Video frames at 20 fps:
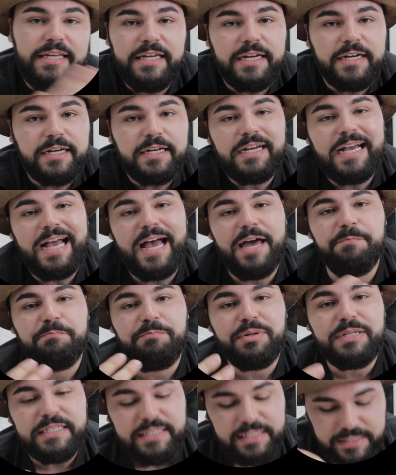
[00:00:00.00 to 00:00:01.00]
here, and
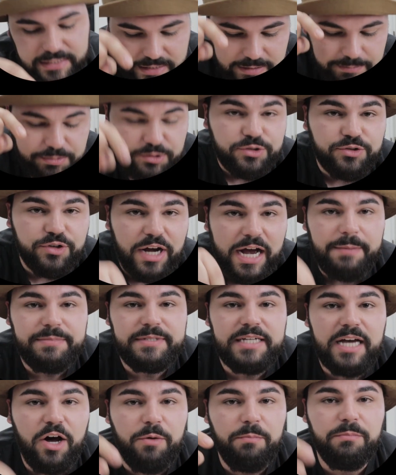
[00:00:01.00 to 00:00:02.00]
please subscribe
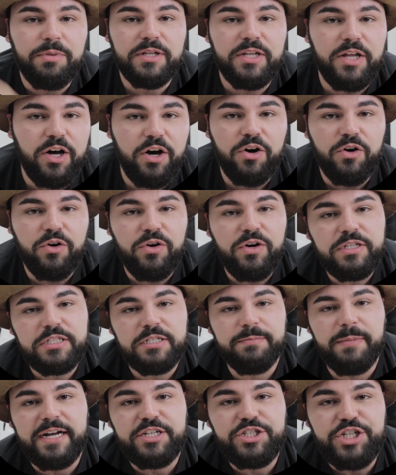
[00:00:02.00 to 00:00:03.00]
down below
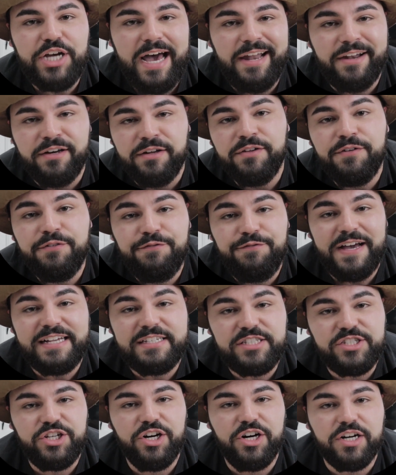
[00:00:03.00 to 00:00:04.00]
to my channel,
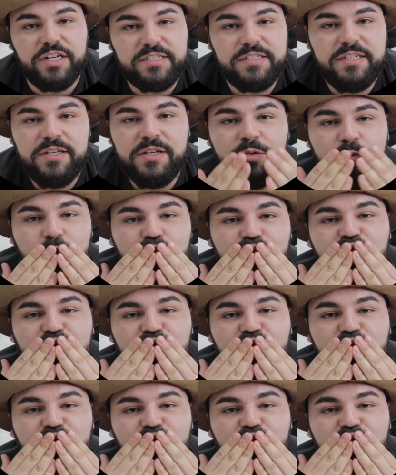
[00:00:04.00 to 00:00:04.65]
Fesscooks.